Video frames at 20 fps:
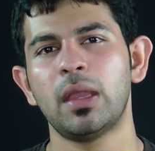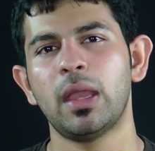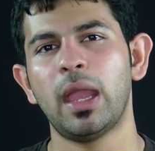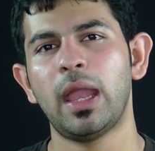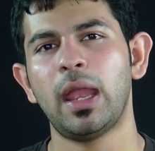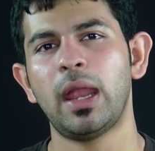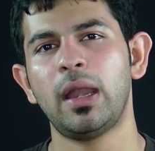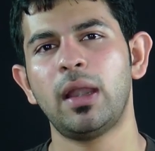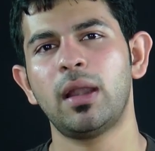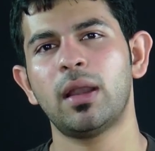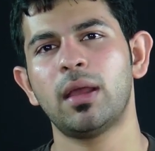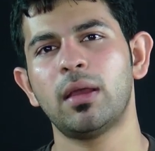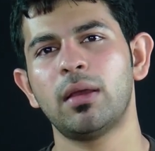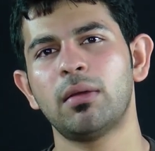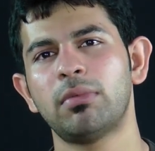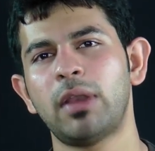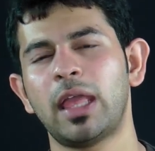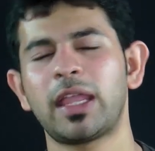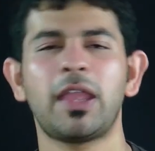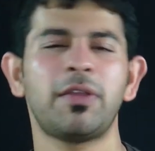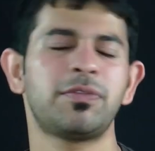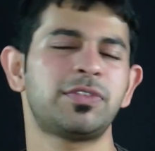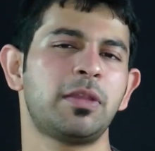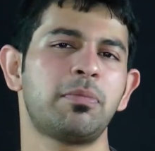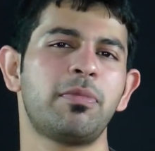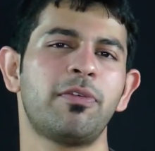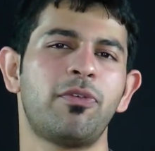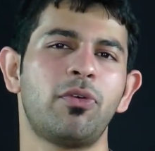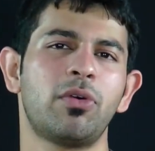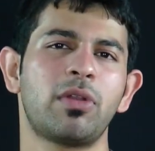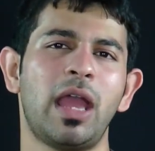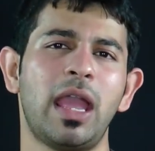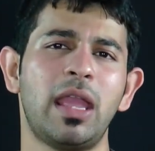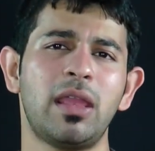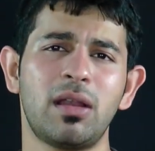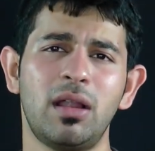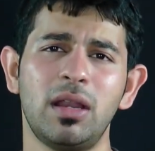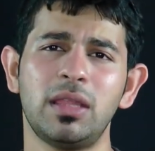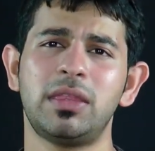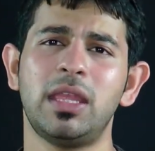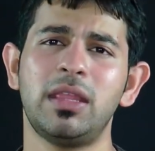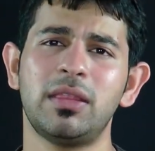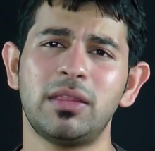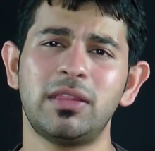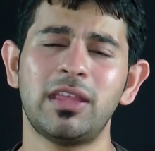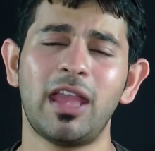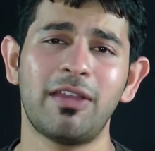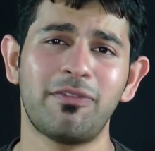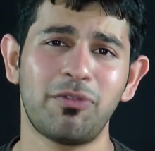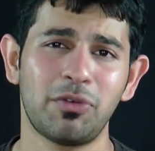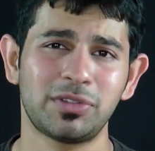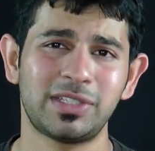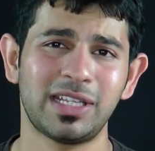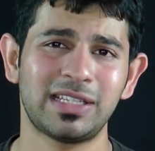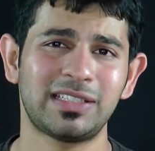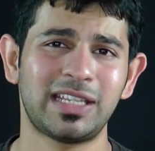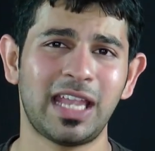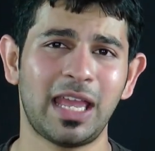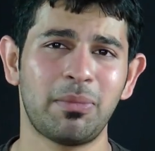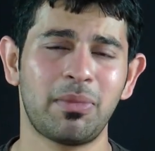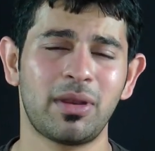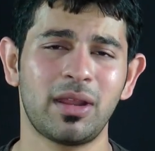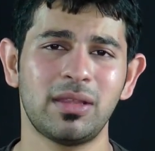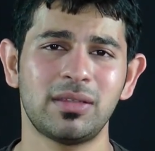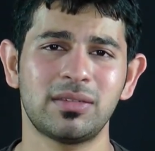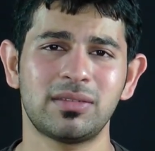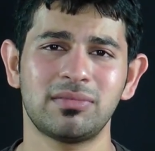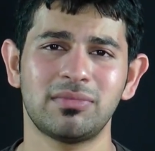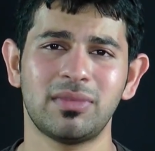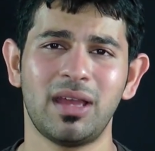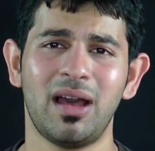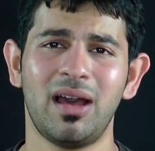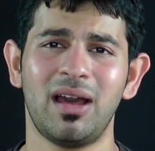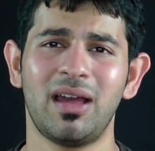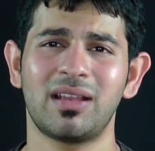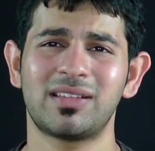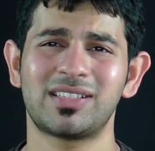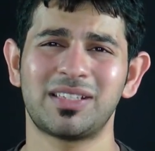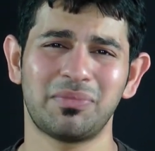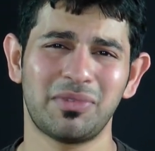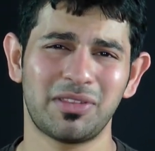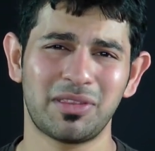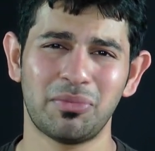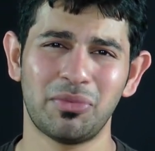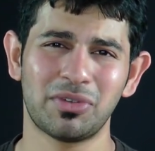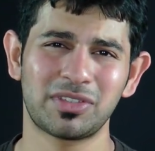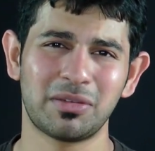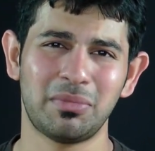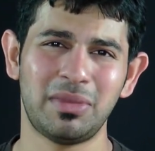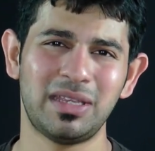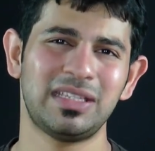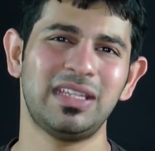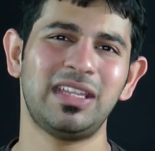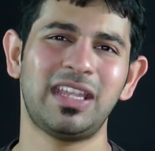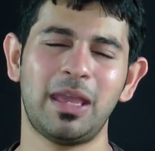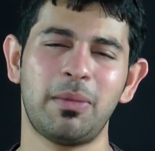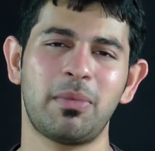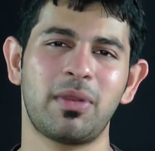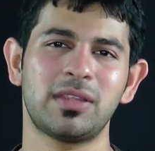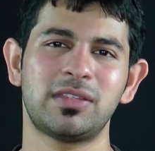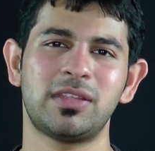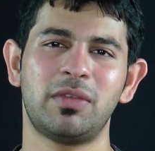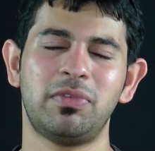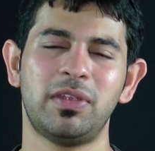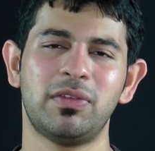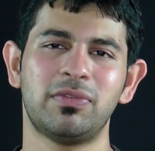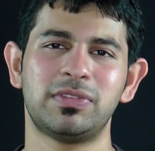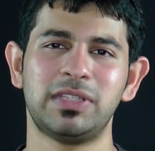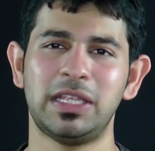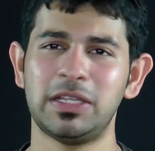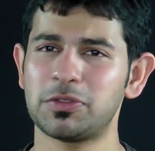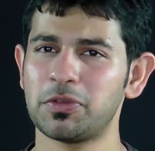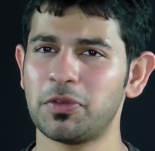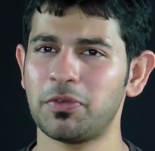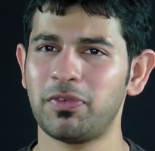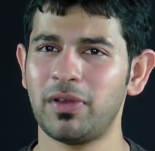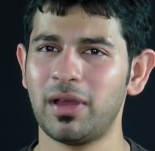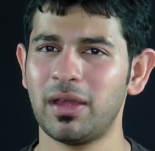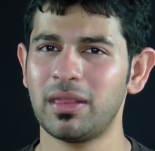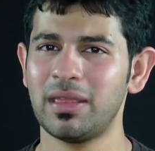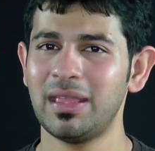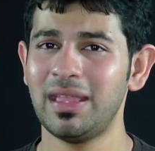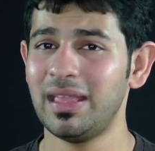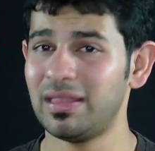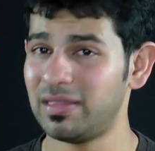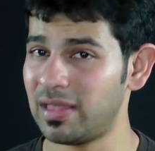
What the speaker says: And like I've said before, I really think that the iPhone 6 cameras are some of the most amazing cameras that we have seen so far.